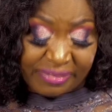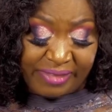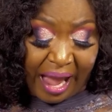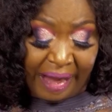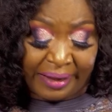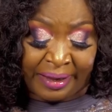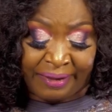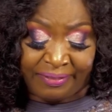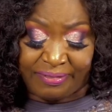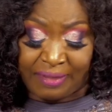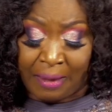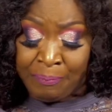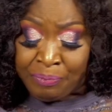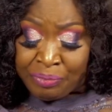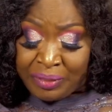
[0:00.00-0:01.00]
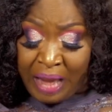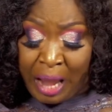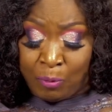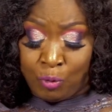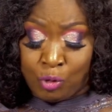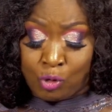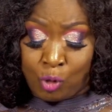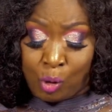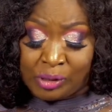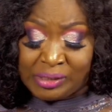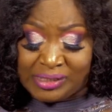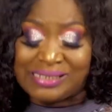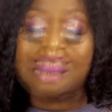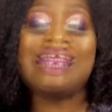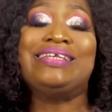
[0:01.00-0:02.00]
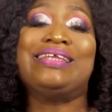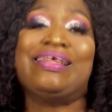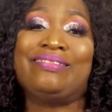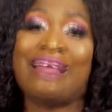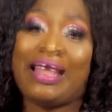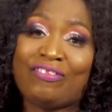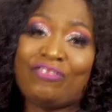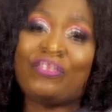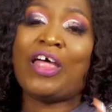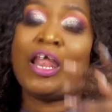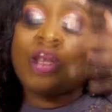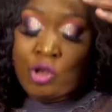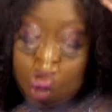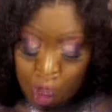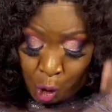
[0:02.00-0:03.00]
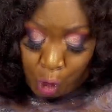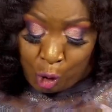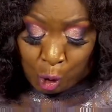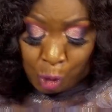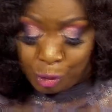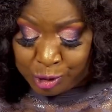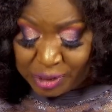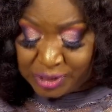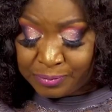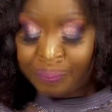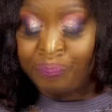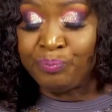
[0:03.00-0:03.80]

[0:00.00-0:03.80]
targets. I would consider that the logos